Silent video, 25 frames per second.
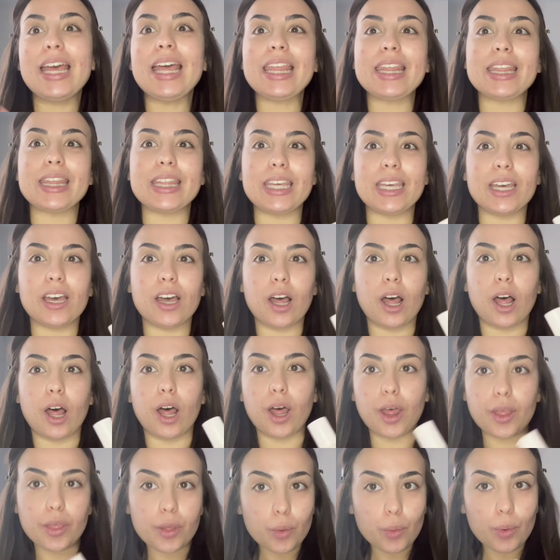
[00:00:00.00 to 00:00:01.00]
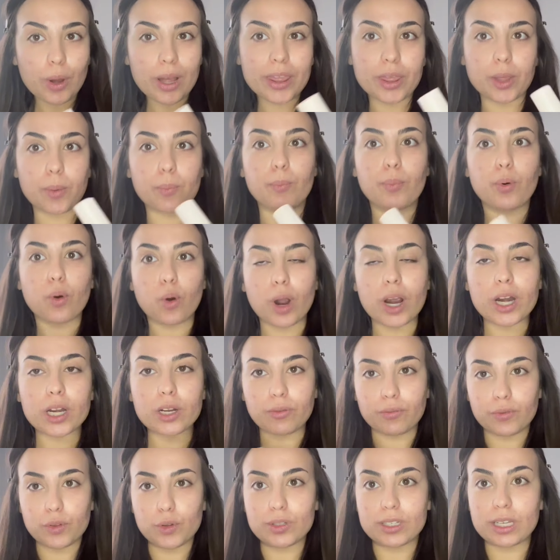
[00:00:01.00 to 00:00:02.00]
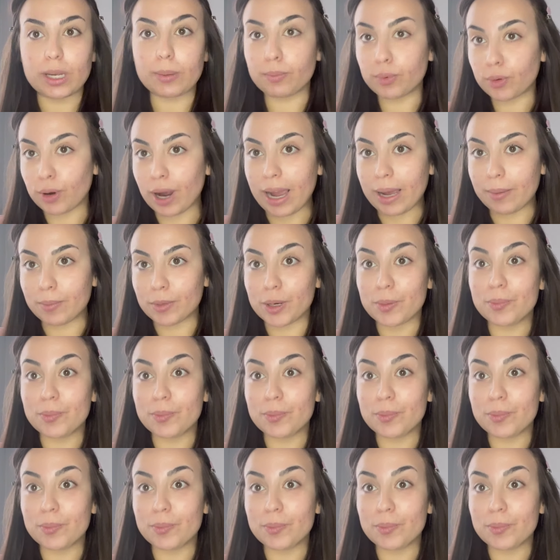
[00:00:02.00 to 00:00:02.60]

the other one, the pore diffusing primer,